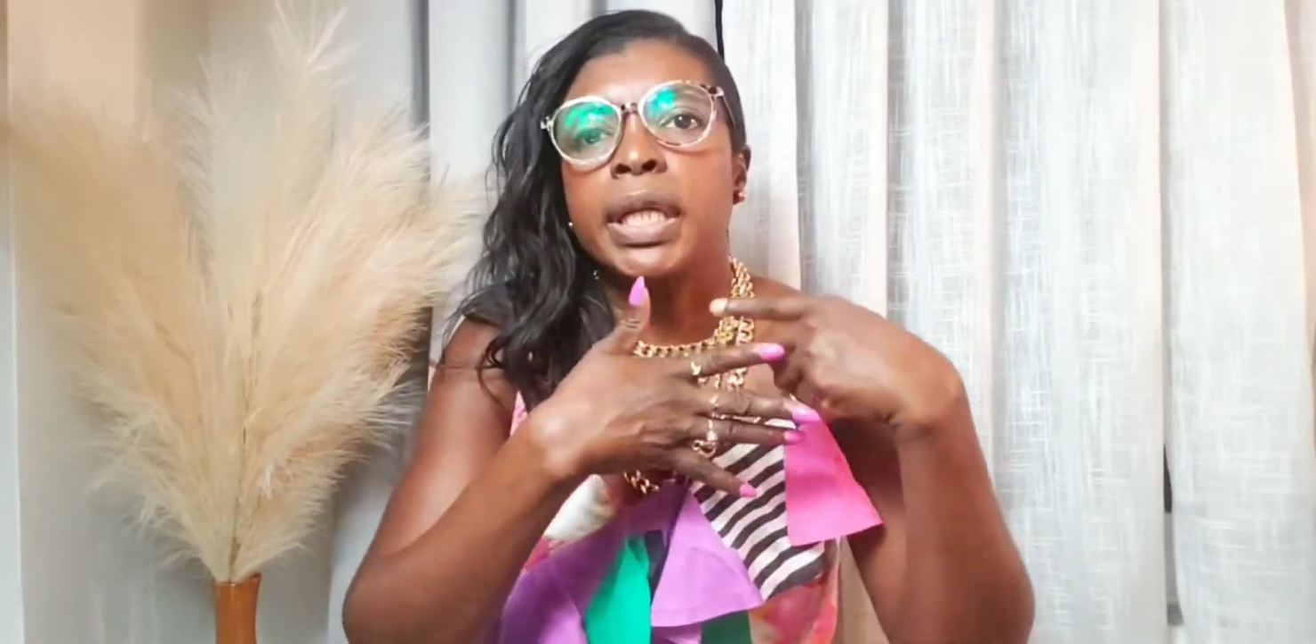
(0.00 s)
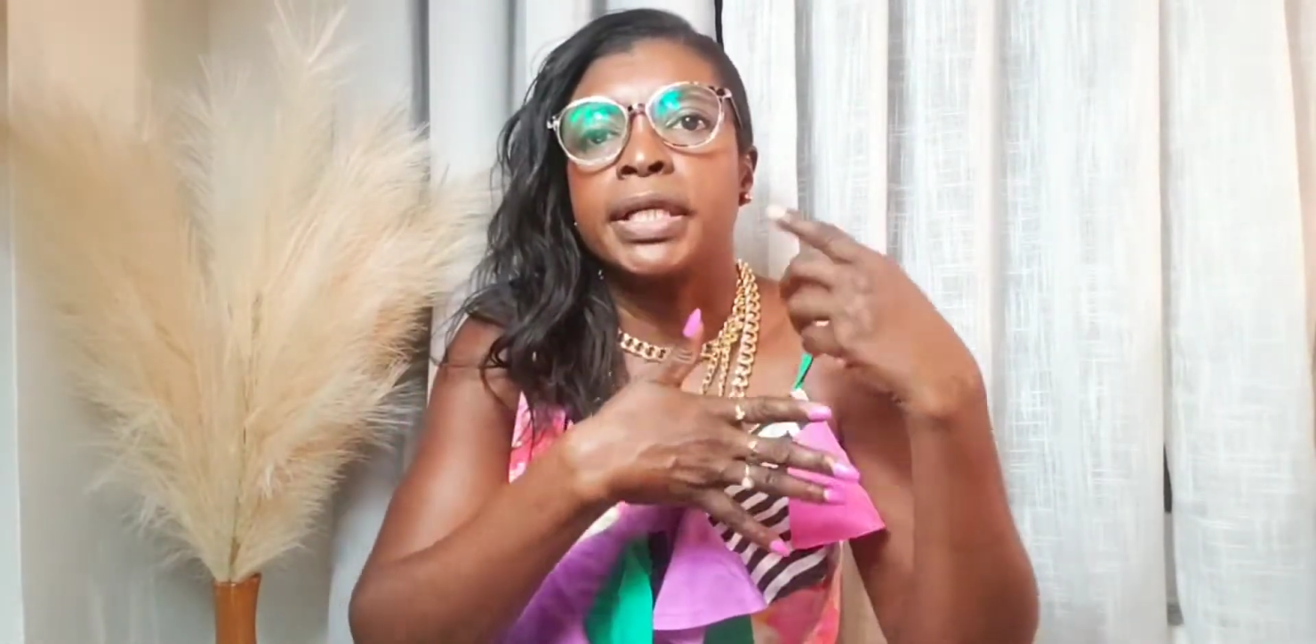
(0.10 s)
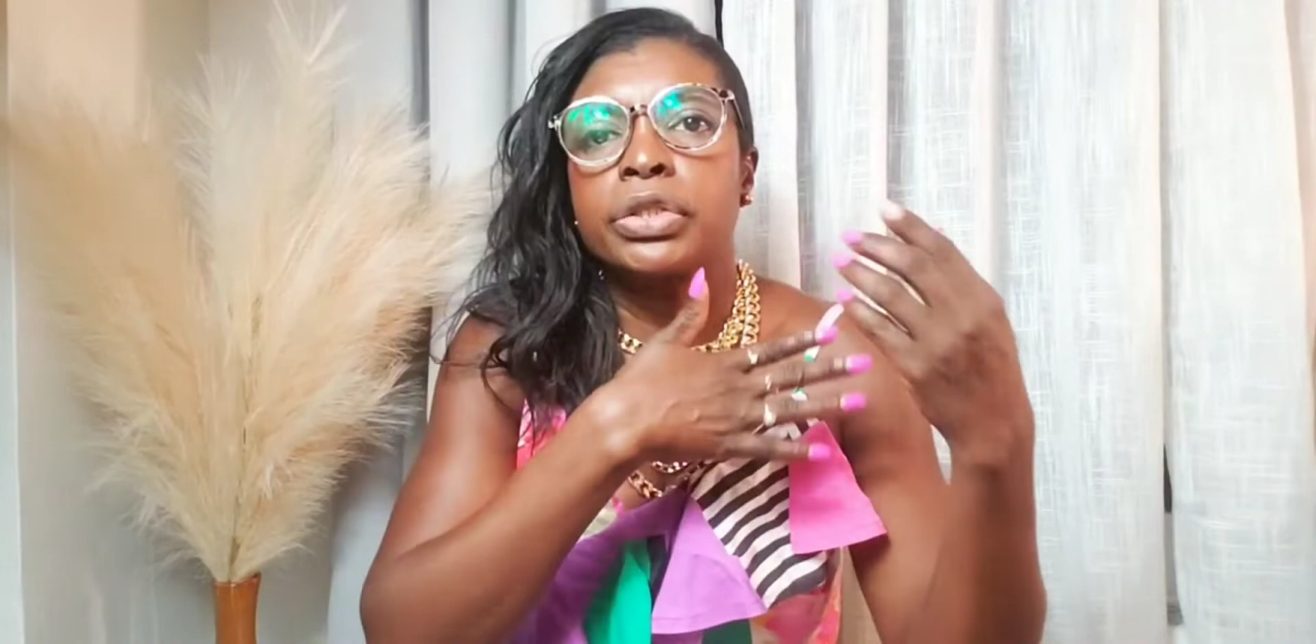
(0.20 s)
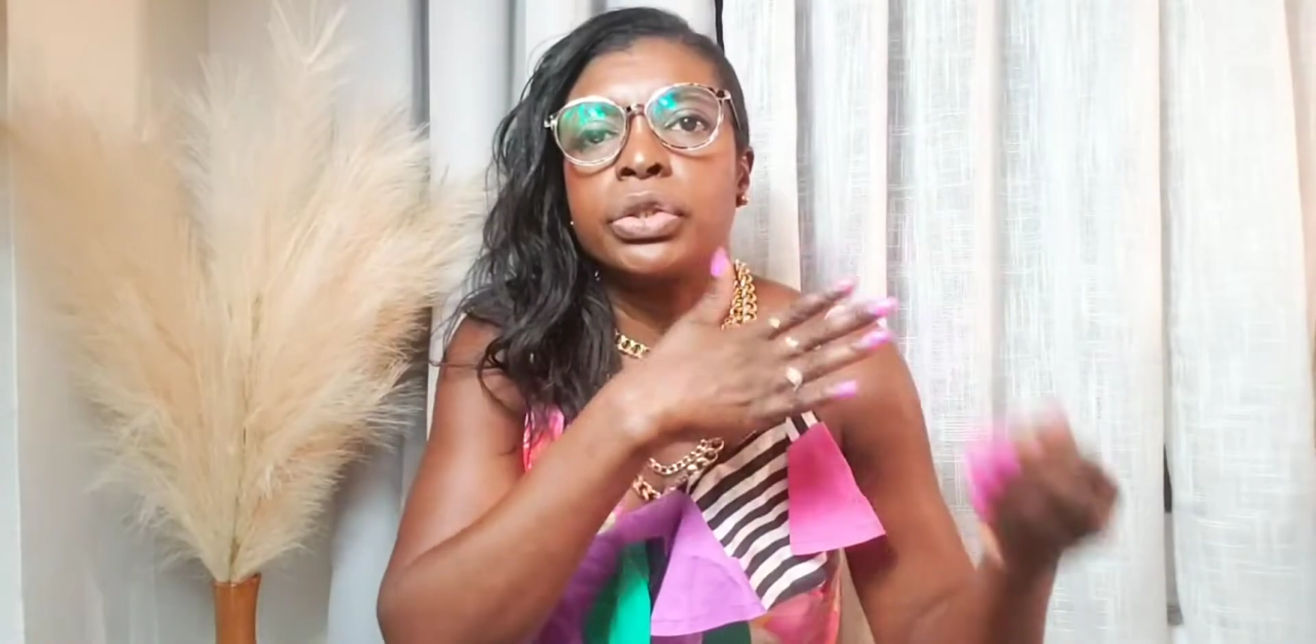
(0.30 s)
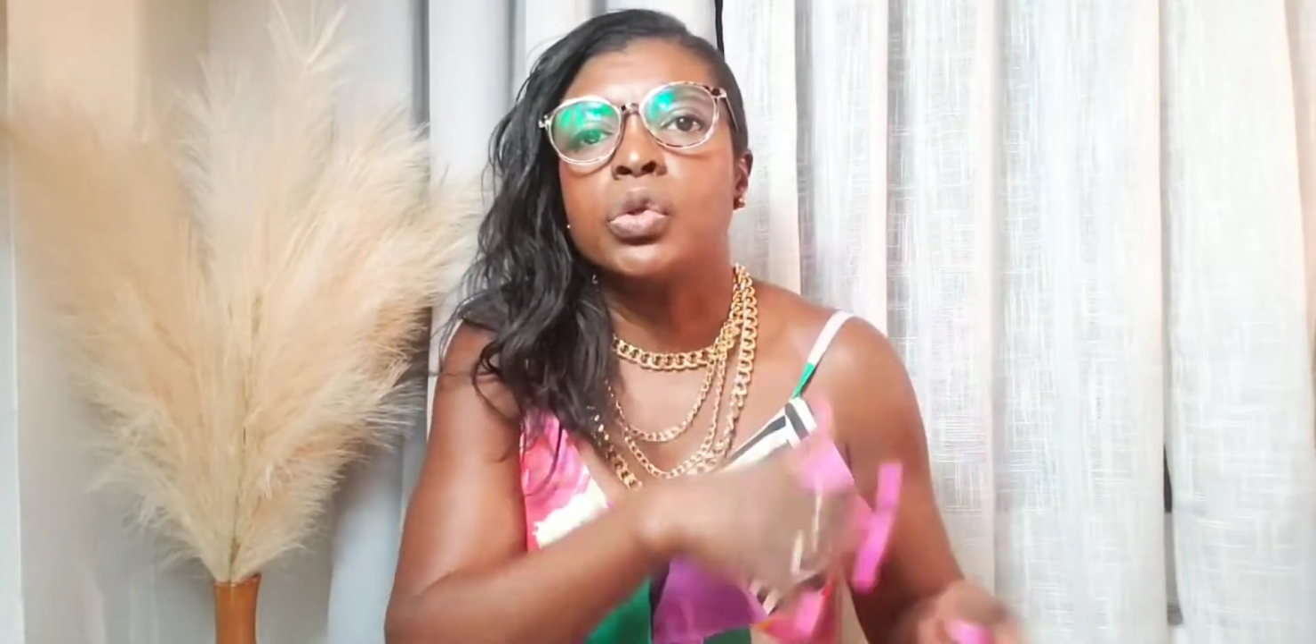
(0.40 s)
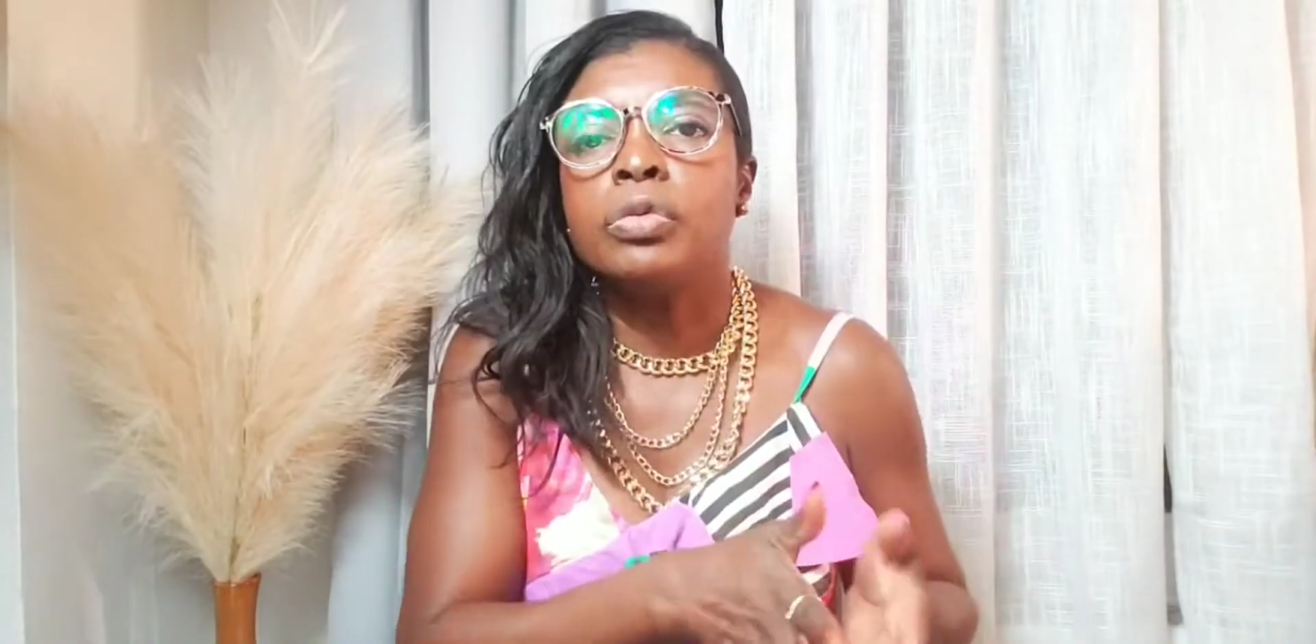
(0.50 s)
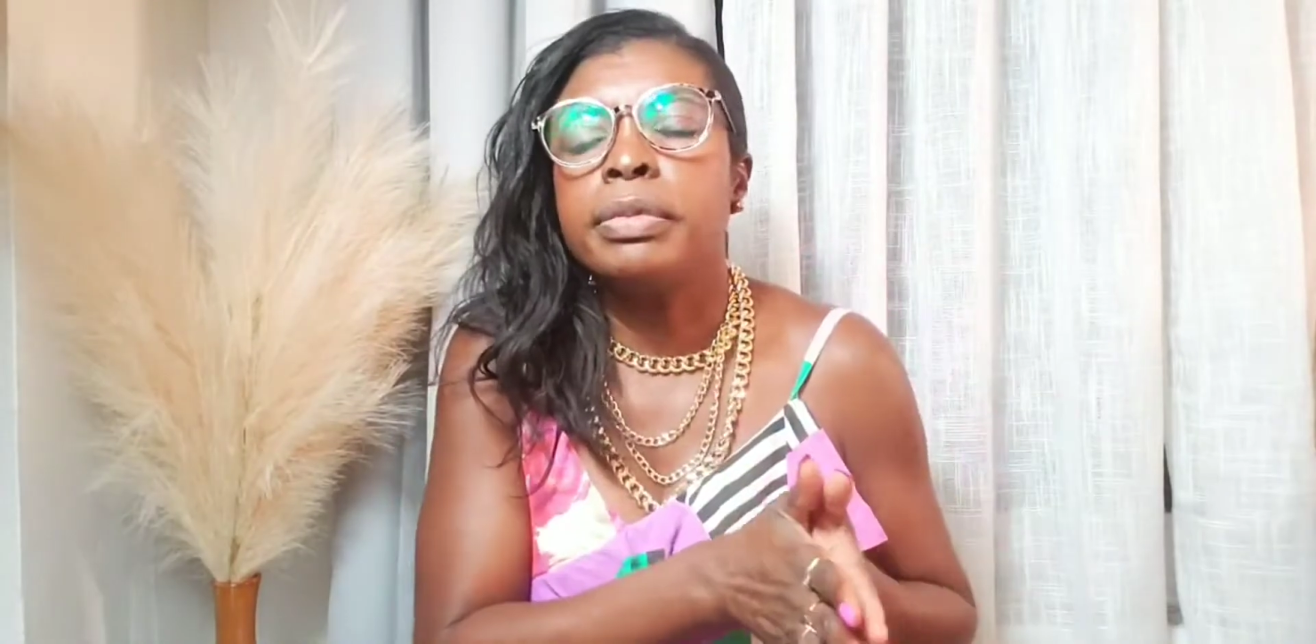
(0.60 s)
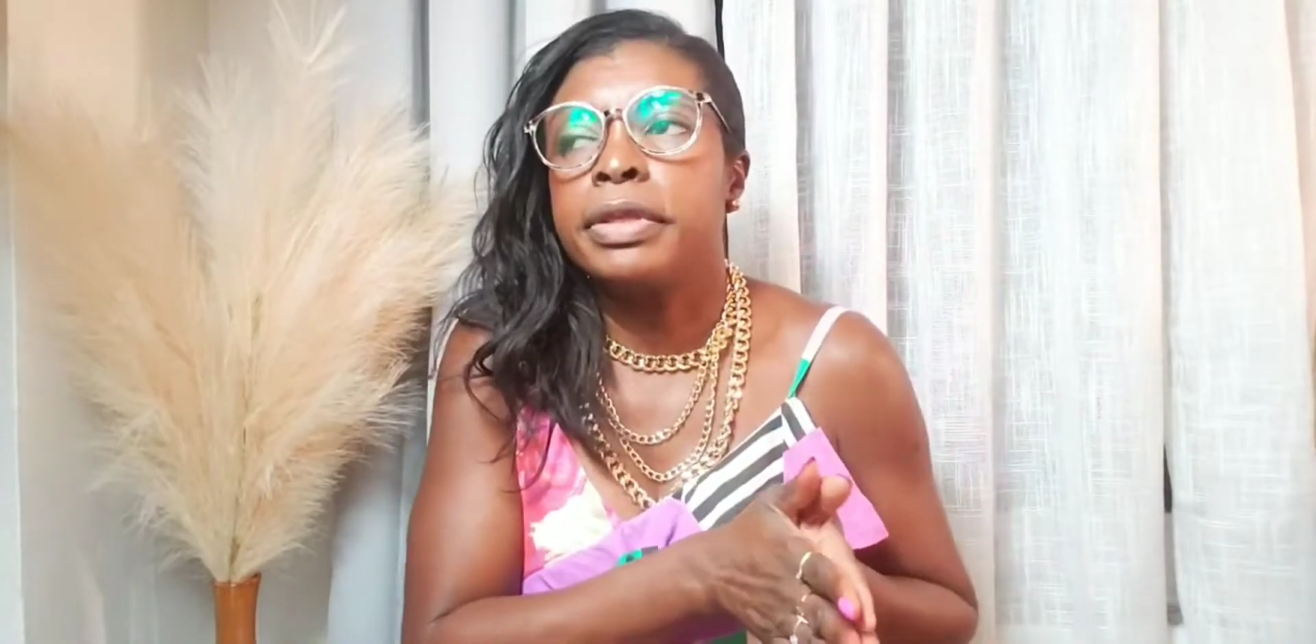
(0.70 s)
assume